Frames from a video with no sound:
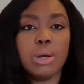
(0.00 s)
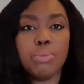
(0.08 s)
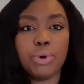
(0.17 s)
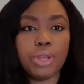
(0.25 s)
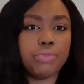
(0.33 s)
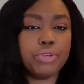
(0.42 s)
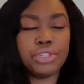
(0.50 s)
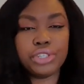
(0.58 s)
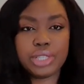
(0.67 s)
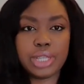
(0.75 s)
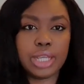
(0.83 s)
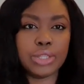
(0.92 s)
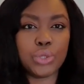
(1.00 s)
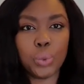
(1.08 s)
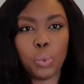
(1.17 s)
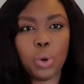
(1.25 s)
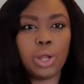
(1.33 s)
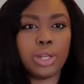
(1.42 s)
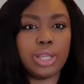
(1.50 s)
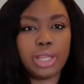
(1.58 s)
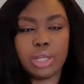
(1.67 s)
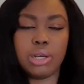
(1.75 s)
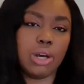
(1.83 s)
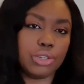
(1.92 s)
But if you're just sticking to one, it
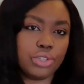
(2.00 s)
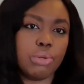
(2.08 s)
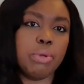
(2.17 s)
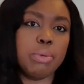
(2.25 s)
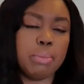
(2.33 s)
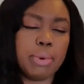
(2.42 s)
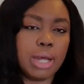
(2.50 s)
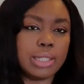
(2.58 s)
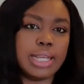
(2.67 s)
could cost you maybe about